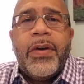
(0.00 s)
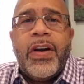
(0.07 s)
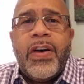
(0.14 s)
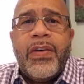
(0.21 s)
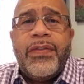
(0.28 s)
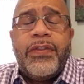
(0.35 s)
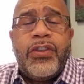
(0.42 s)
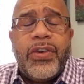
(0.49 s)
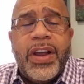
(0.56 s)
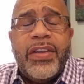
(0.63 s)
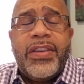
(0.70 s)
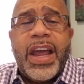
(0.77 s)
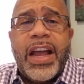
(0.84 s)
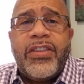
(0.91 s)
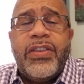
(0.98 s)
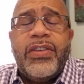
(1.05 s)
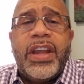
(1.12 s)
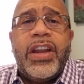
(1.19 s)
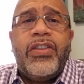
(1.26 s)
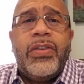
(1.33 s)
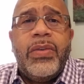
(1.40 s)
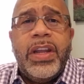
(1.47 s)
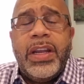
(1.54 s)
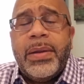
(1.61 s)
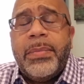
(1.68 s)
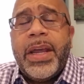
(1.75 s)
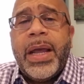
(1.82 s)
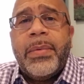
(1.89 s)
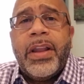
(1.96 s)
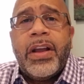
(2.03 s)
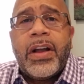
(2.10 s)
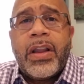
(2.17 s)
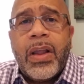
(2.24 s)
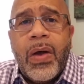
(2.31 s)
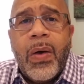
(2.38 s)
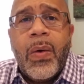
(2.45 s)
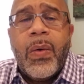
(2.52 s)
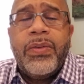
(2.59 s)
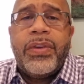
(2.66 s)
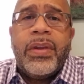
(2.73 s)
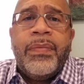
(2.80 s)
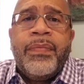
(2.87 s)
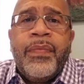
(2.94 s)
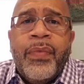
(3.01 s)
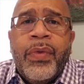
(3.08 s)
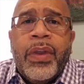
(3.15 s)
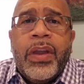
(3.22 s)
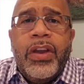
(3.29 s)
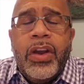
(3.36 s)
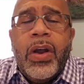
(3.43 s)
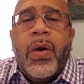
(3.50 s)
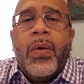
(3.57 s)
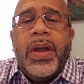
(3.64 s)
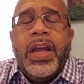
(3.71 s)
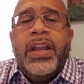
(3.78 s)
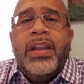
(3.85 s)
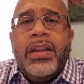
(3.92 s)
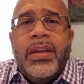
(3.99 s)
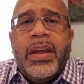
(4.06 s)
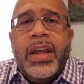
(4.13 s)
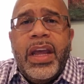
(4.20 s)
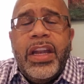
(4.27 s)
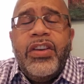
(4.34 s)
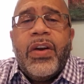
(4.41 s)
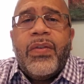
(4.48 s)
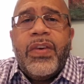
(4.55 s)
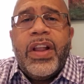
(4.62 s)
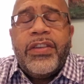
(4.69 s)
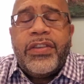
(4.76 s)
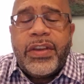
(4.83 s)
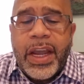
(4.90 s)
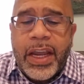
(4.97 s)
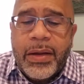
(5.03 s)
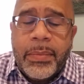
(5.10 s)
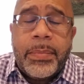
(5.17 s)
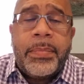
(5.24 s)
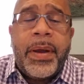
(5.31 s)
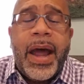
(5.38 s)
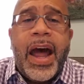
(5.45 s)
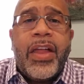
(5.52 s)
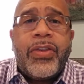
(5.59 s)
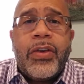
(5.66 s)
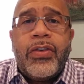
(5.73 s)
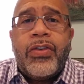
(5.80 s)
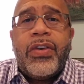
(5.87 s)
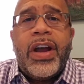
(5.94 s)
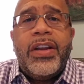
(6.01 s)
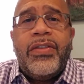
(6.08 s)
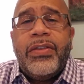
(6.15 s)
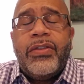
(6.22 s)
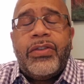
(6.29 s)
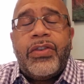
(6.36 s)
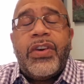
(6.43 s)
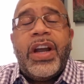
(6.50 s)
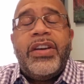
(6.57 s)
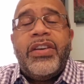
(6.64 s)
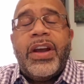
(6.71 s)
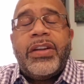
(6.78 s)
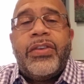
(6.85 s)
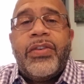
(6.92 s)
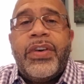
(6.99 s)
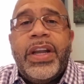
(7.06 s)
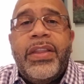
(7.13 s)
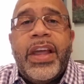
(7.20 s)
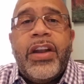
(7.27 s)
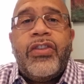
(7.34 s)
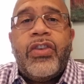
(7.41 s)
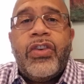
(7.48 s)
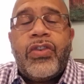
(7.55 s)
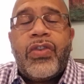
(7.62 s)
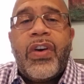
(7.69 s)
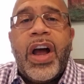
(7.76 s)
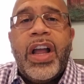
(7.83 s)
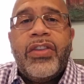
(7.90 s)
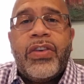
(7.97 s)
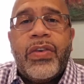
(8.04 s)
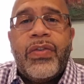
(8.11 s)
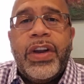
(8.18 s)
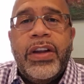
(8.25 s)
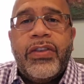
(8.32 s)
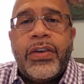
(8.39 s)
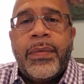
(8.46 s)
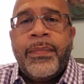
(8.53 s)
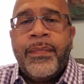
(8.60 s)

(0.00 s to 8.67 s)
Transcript: of transactions that you need to be able to close, in your real estate path or trajectory that you're trying to reach.